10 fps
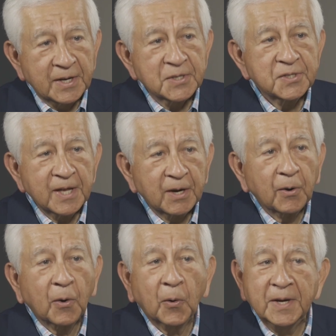is
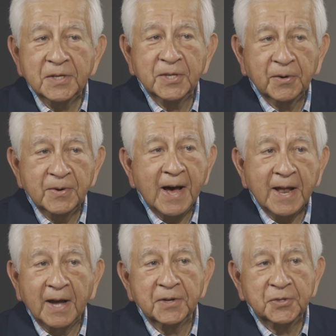there or is there
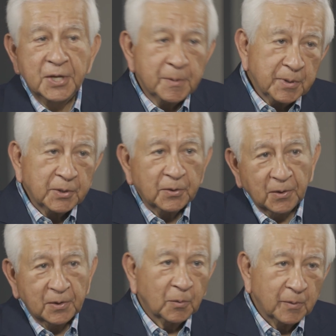not a
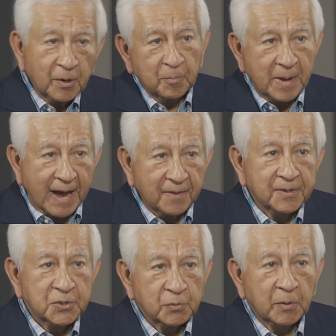typical career path
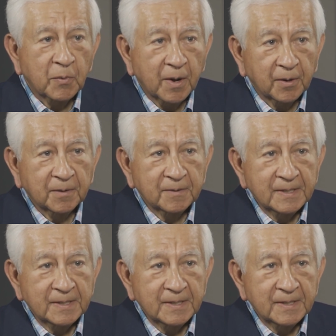at Sweetwater?